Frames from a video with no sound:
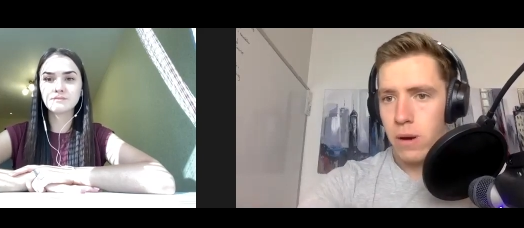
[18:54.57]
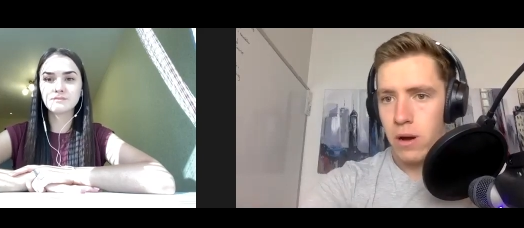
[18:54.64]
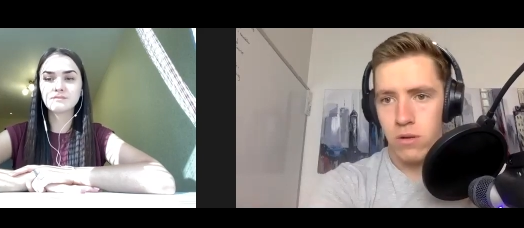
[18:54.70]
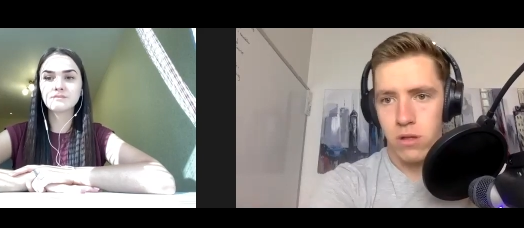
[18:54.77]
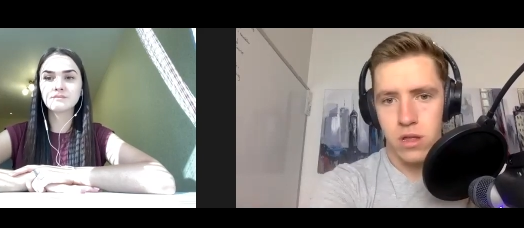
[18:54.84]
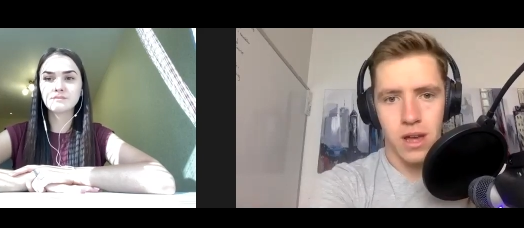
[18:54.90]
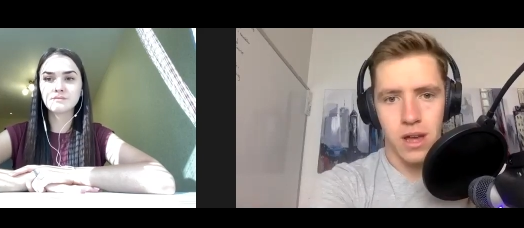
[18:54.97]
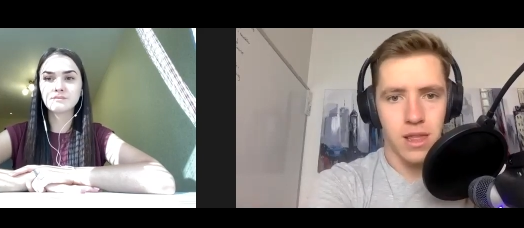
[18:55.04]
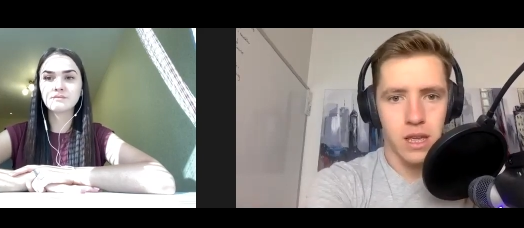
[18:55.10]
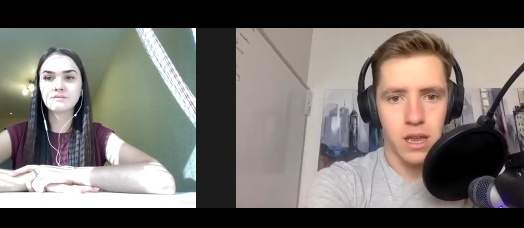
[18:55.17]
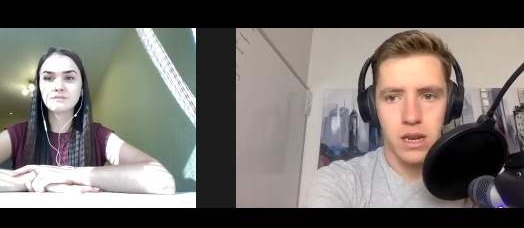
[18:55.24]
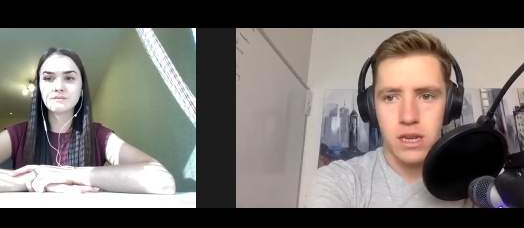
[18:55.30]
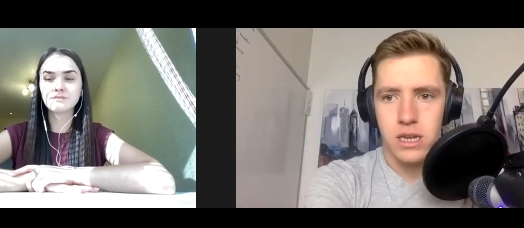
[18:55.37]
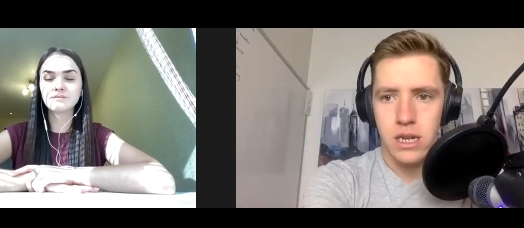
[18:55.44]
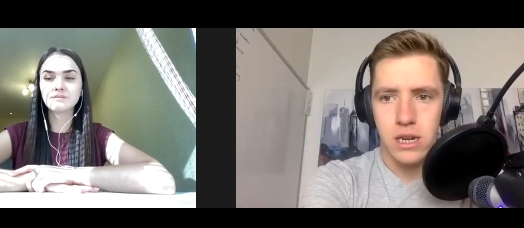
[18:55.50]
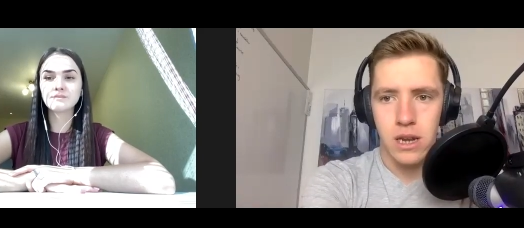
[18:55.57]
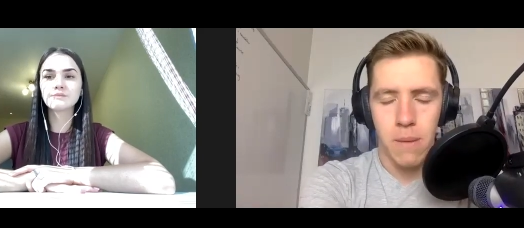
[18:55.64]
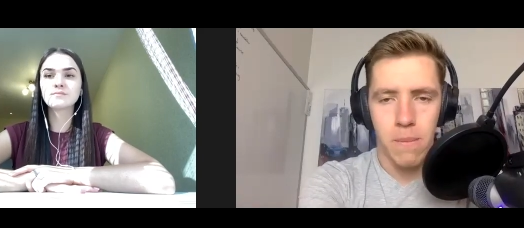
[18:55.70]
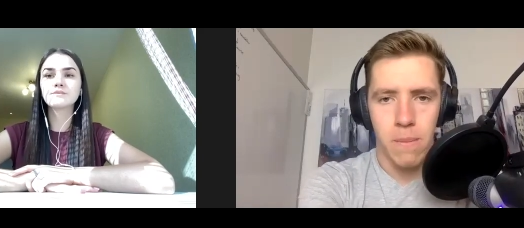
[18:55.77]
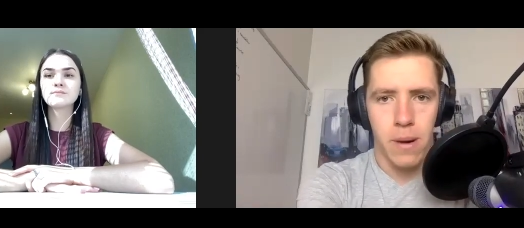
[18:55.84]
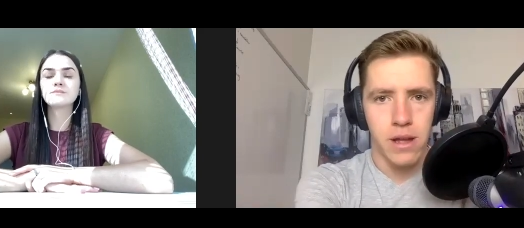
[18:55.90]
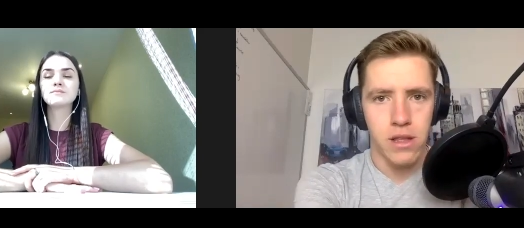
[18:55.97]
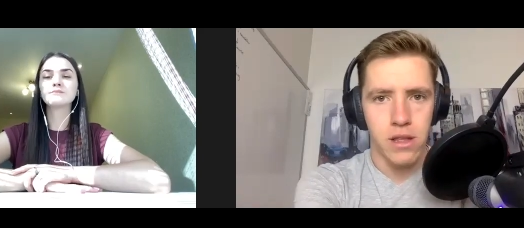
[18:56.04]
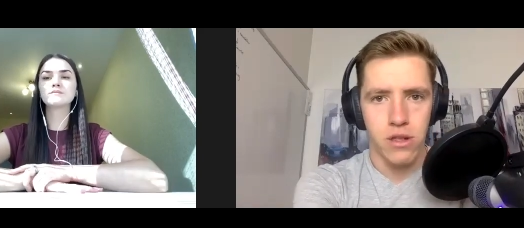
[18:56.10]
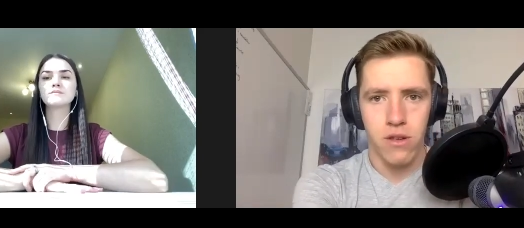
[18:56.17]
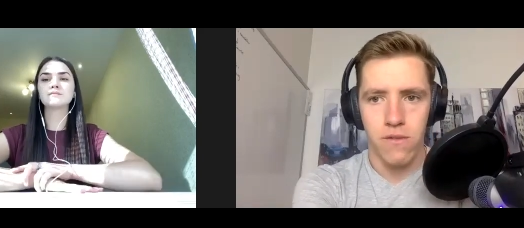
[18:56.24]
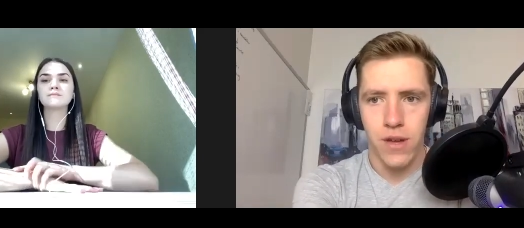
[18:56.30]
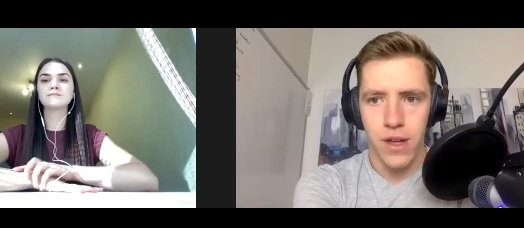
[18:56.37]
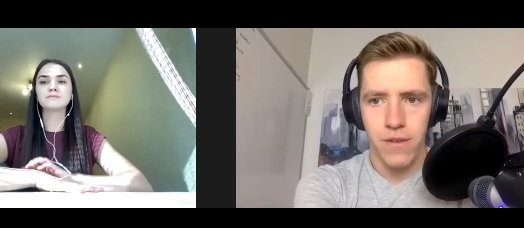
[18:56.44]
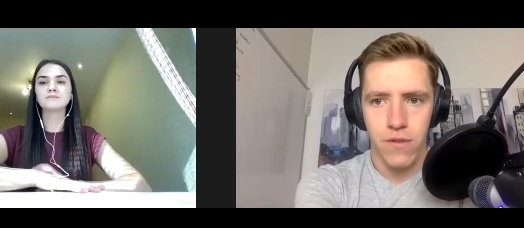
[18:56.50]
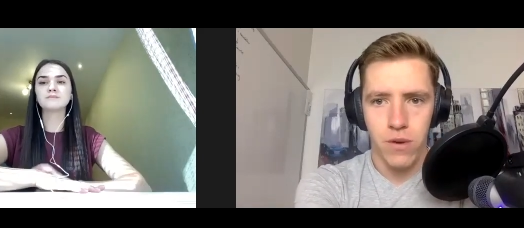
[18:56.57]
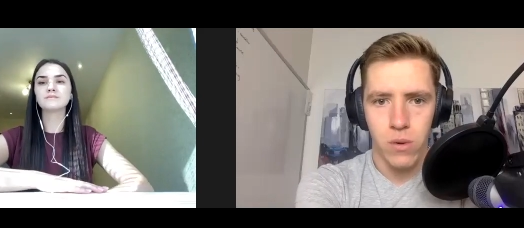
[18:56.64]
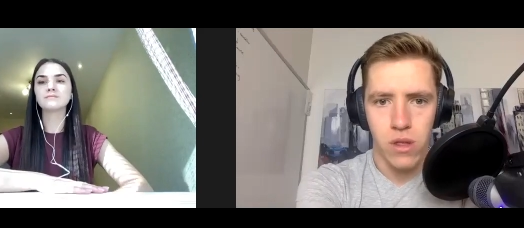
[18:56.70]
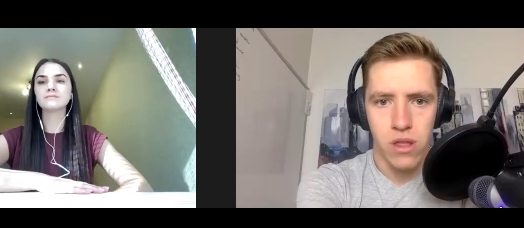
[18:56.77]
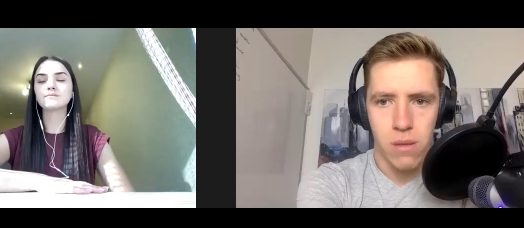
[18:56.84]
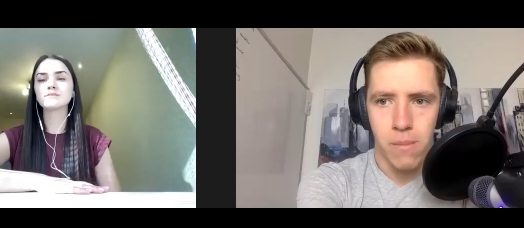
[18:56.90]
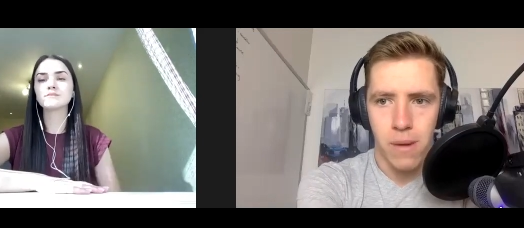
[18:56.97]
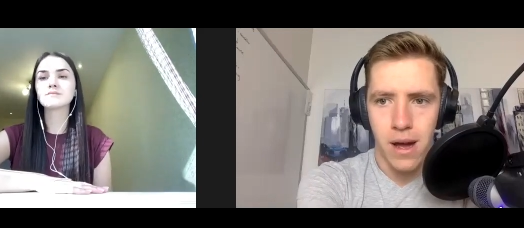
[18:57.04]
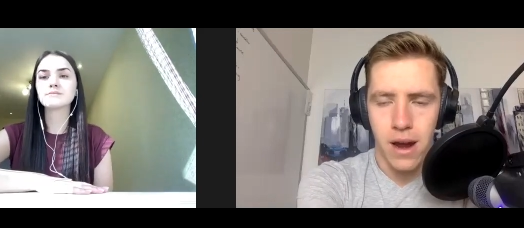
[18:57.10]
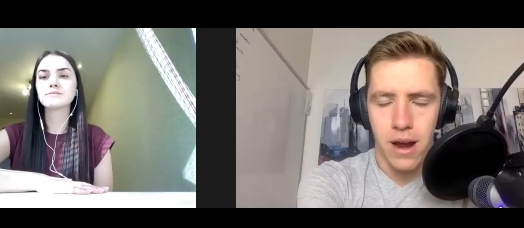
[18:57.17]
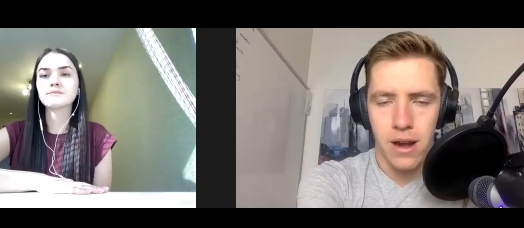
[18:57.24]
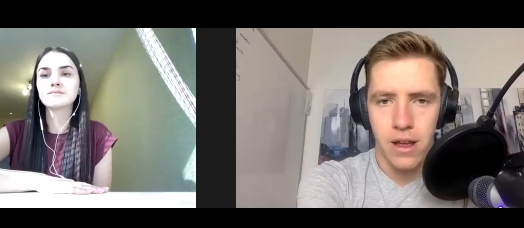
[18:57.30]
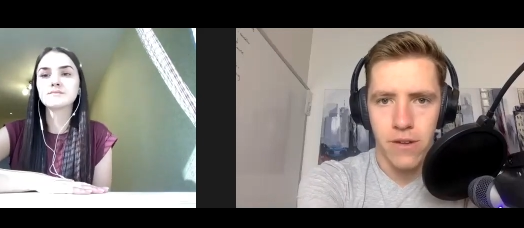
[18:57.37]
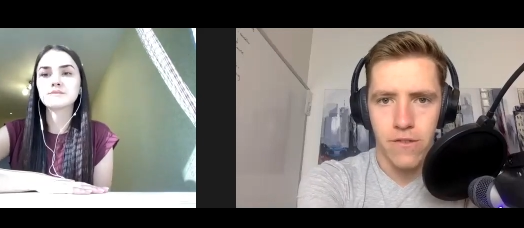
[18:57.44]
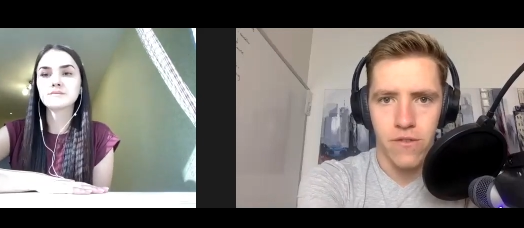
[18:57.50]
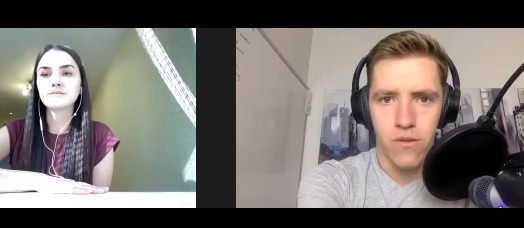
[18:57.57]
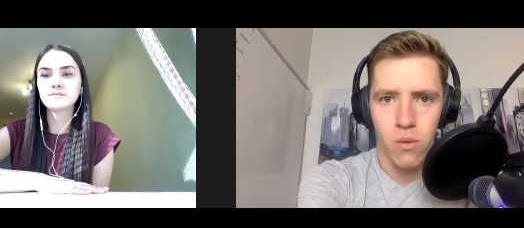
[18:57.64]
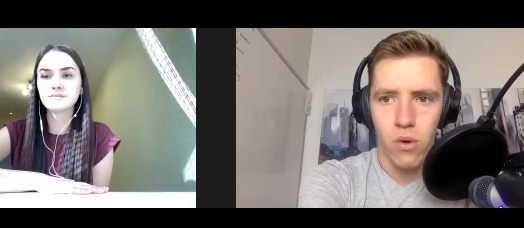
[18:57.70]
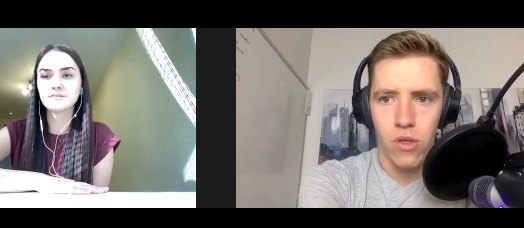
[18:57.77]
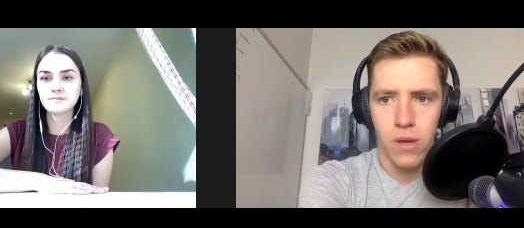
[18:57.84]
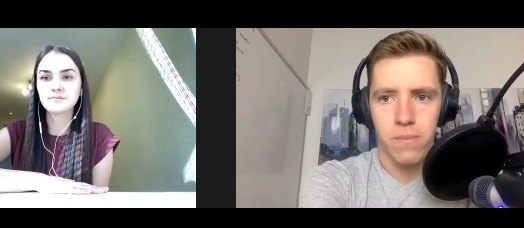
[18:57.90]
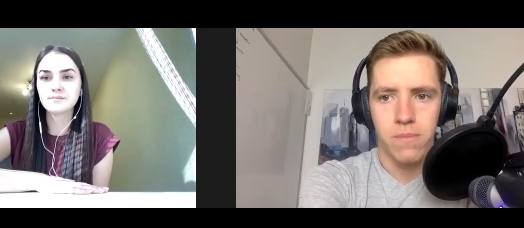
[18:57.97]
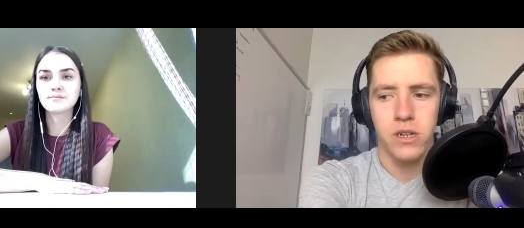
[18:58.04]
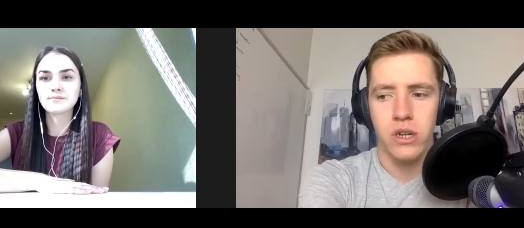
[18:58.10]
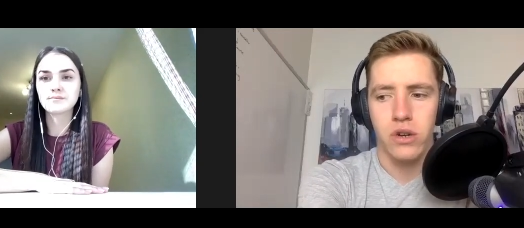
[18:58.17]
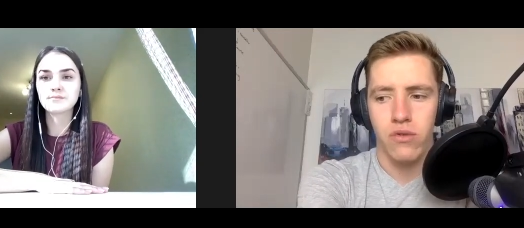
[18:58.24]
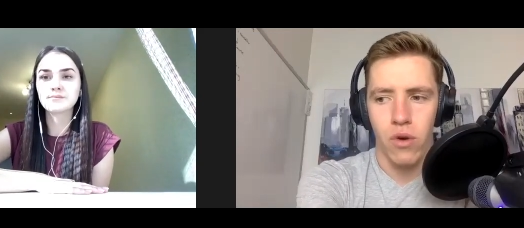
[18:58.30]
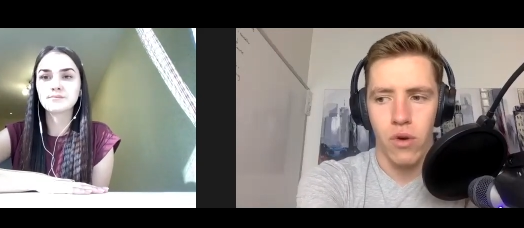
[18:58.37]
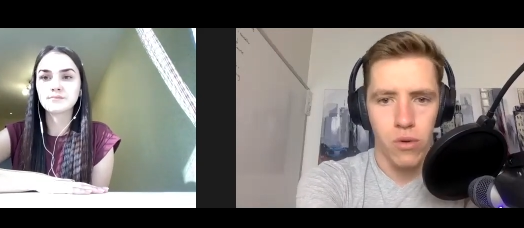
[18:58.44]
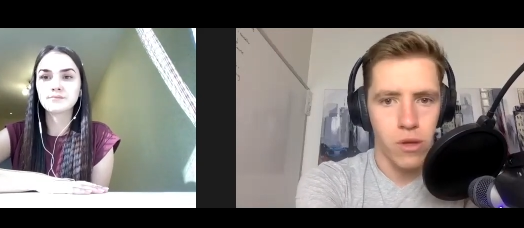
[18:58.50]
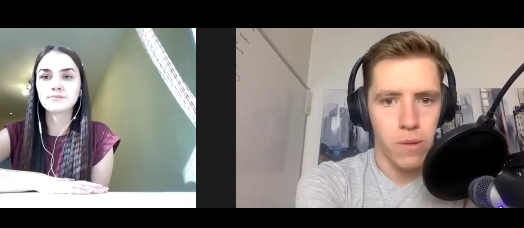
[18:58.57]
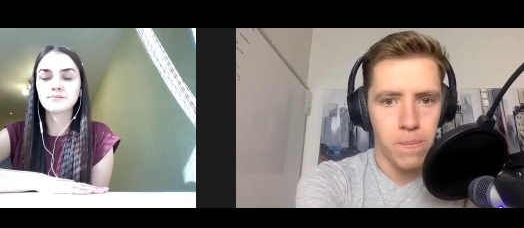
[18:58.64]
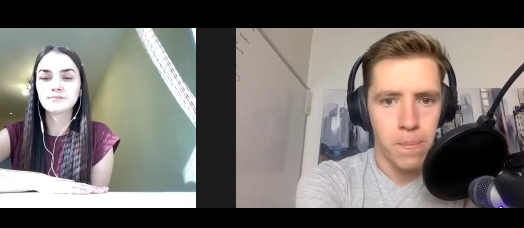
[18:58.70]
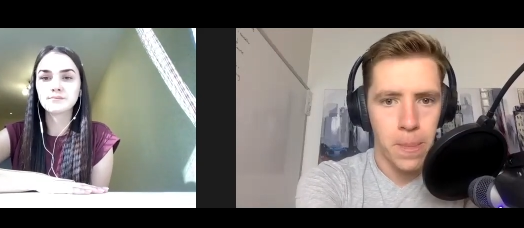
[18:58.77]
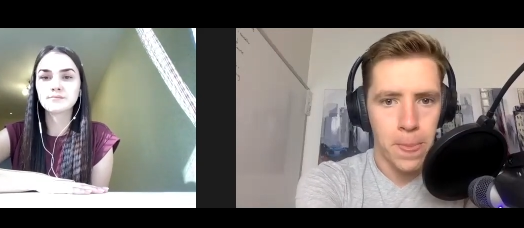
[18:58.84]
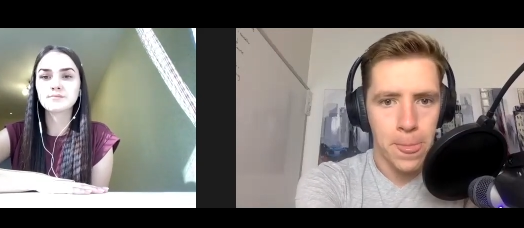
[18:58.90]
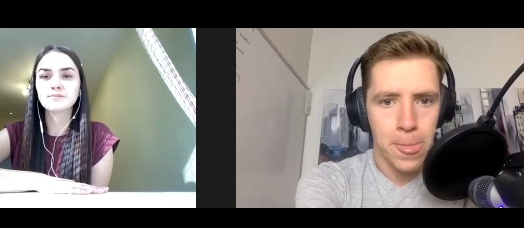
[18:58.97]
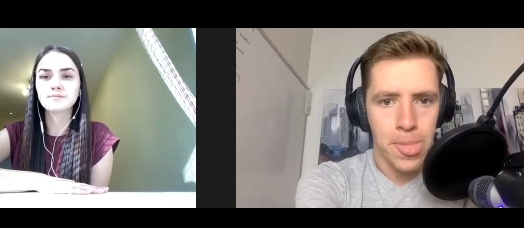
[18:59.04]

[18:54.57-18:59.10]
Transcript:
Speaker 1: to post and then did a bunch of influencer marketing for them to grow them